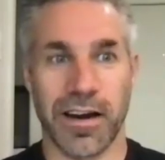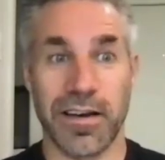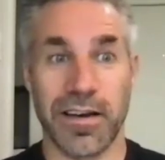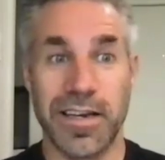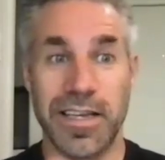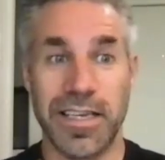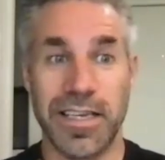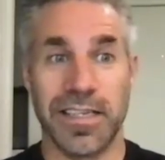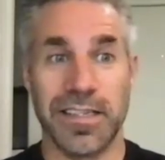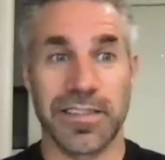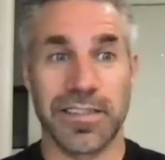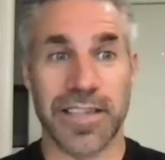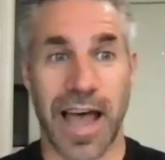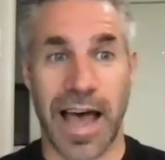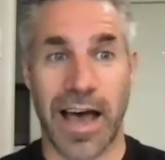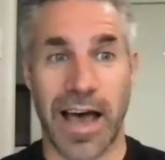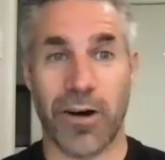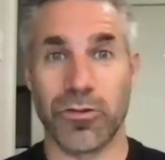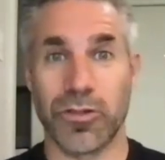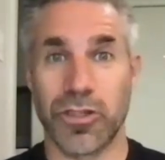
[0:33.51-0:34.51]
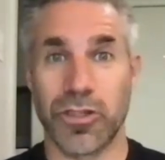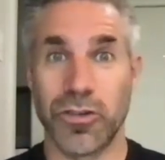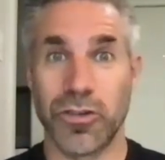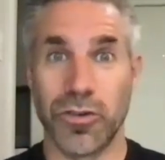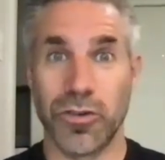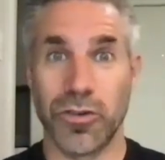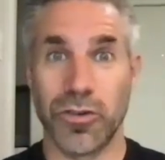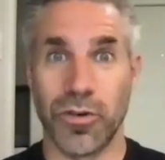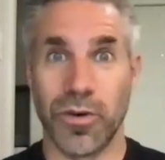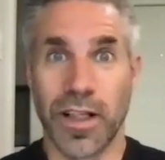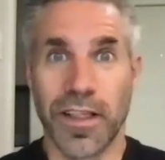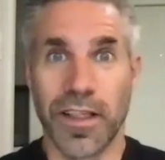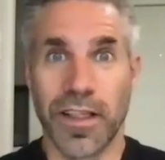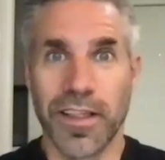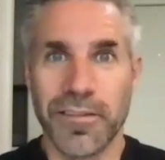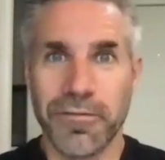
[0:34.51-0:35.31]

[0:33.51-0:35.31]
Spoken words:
needs, how to